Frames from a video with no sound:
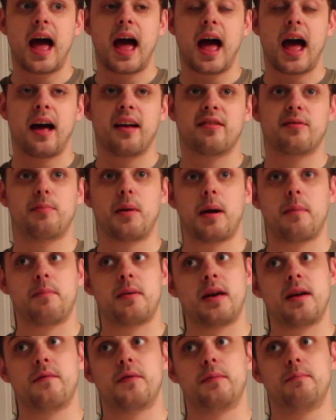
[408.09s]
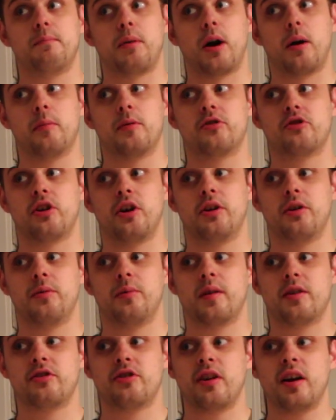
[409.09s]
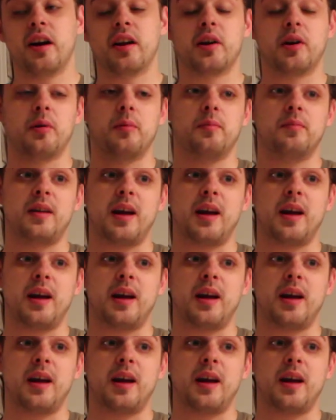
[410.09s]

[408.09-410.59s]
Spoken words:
as might be even Parmigiano Reggiano.